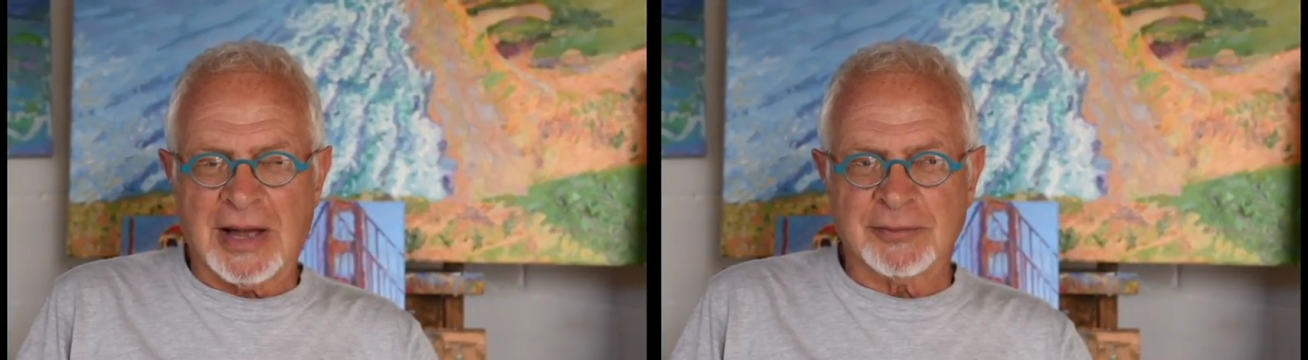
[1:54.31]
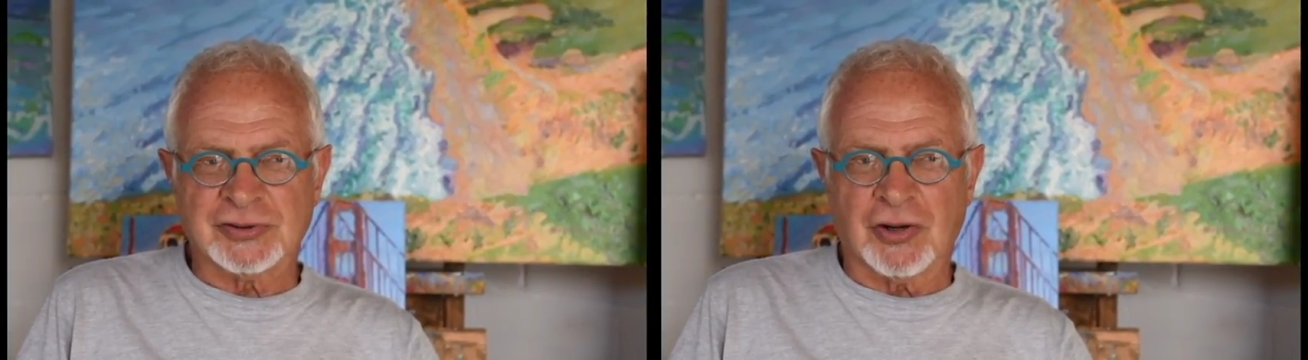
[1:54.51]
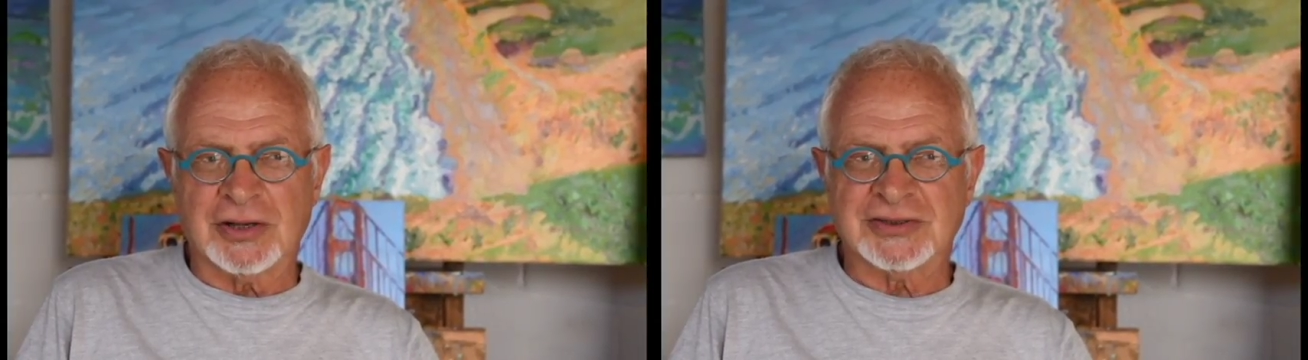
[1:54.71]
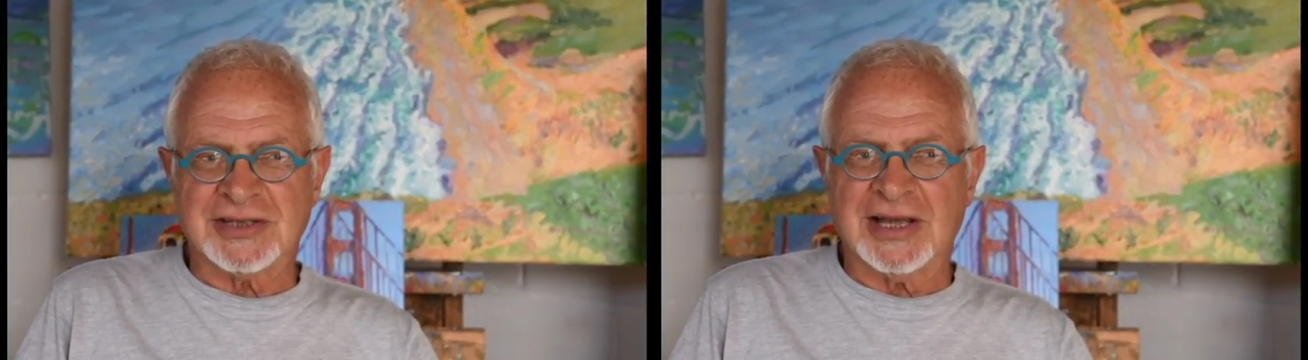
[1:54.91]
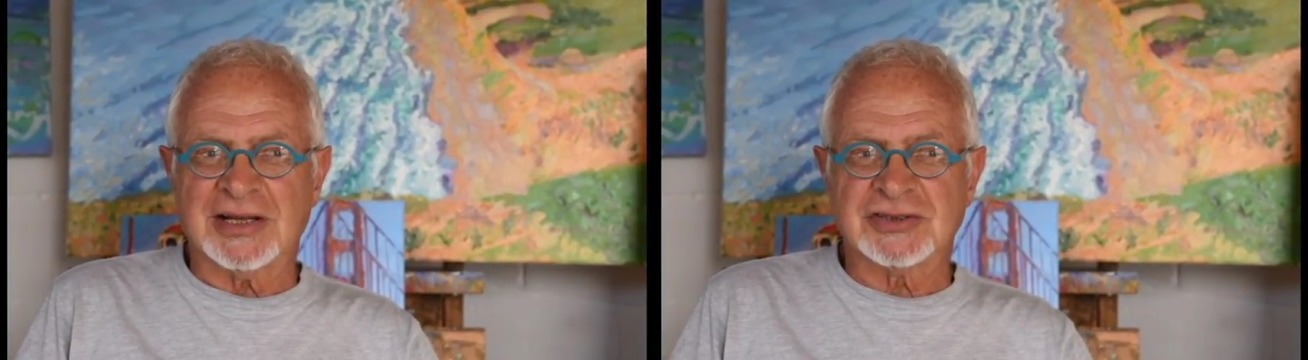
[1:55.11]
I'm sorry,
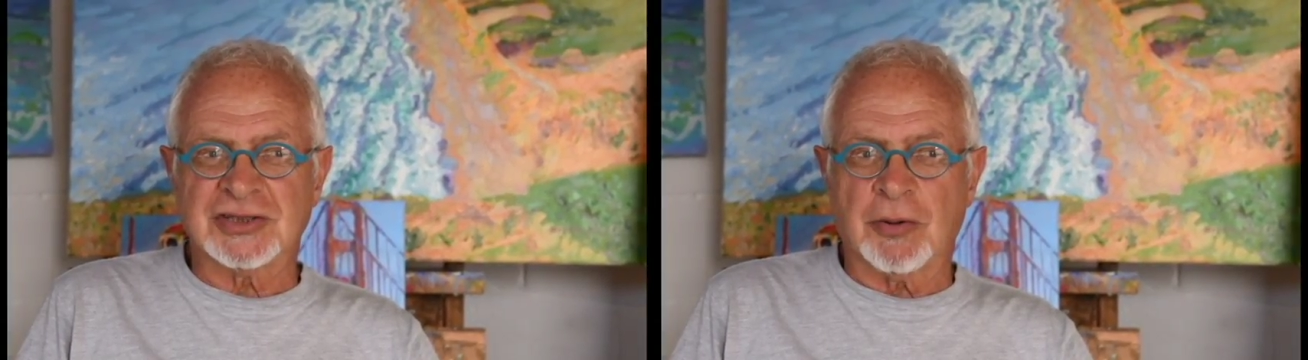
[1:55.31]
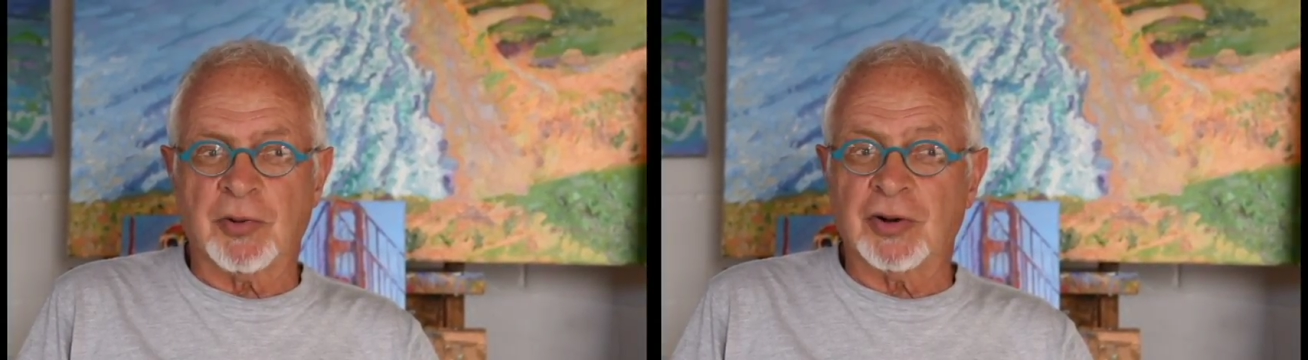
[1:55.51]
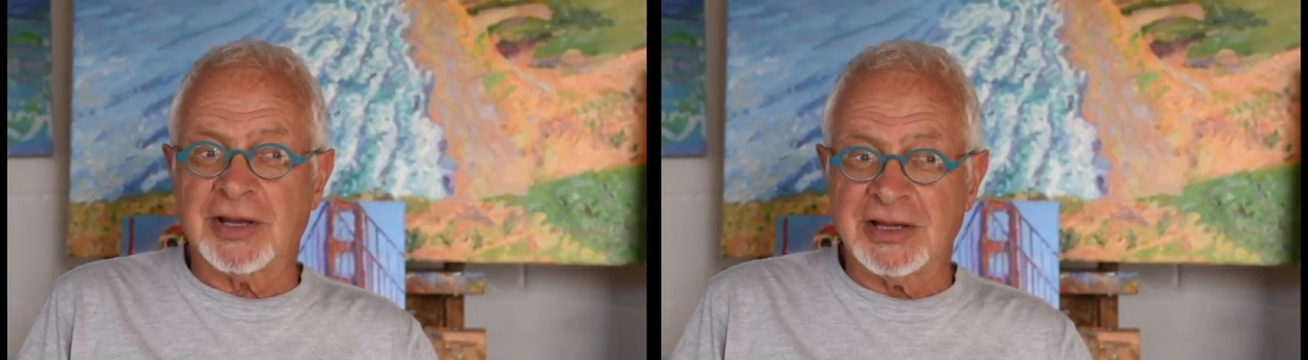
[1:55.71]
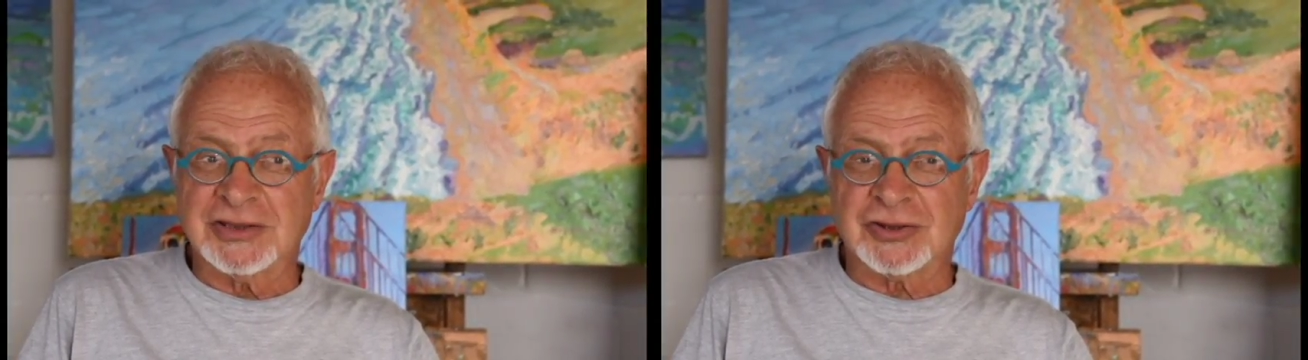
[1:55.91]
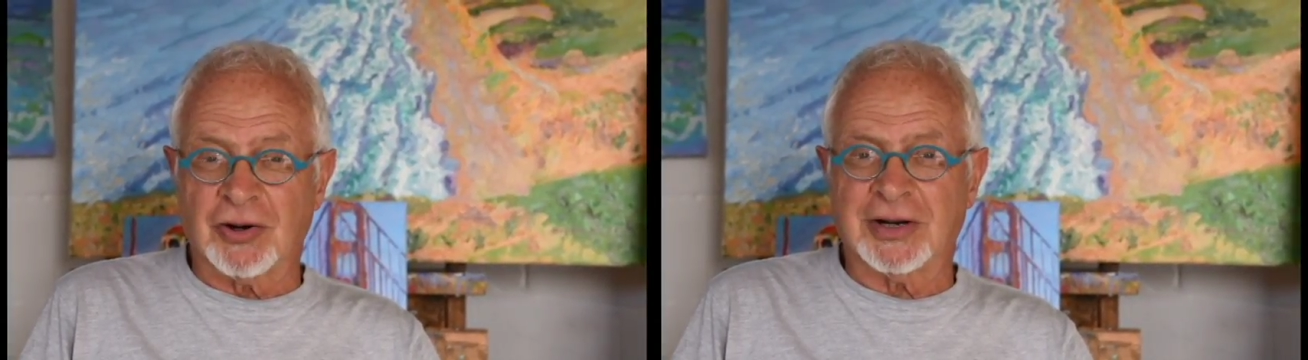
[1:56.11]
San Anselmo
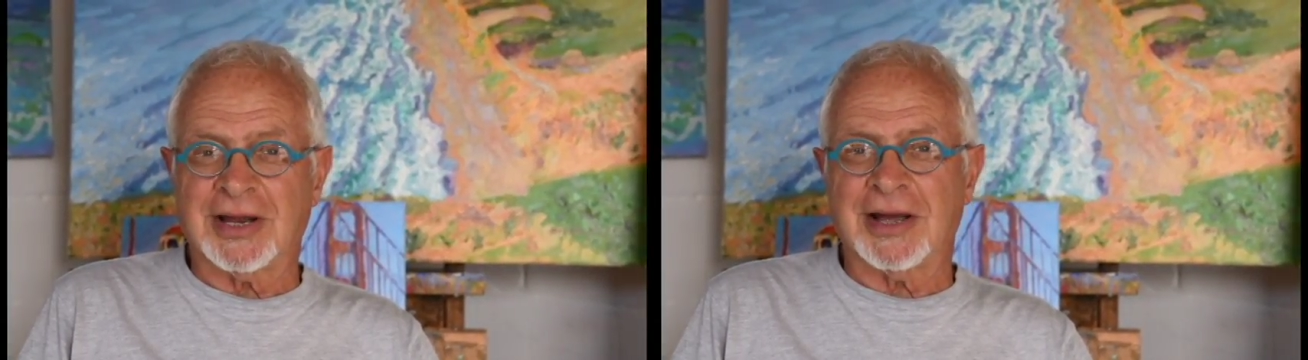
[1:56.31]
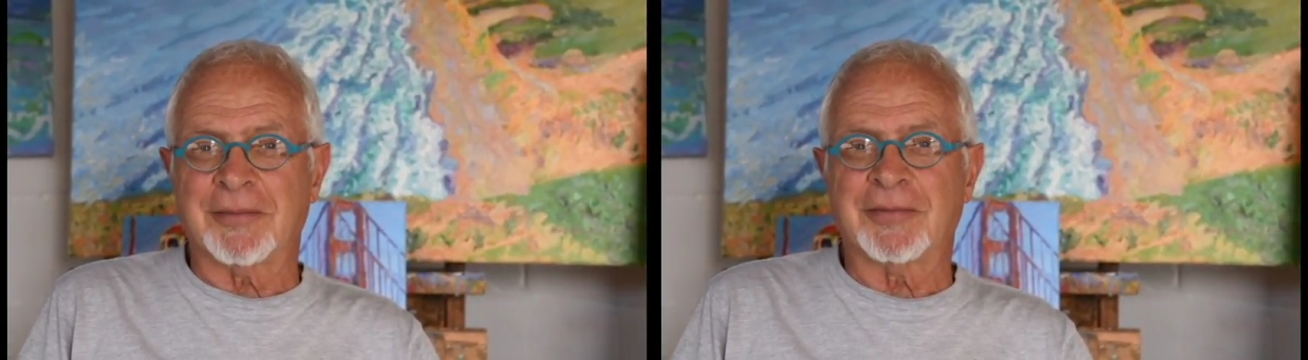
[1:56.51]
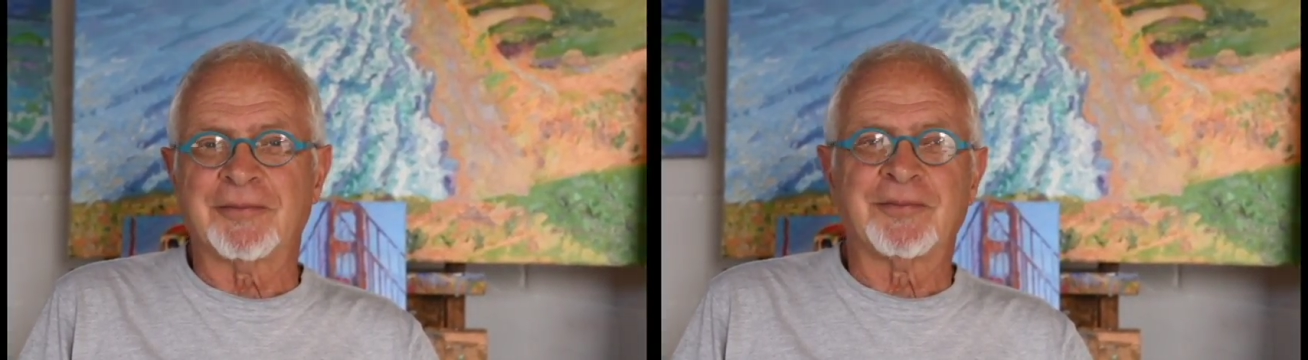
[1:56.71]
Kids Art Camp.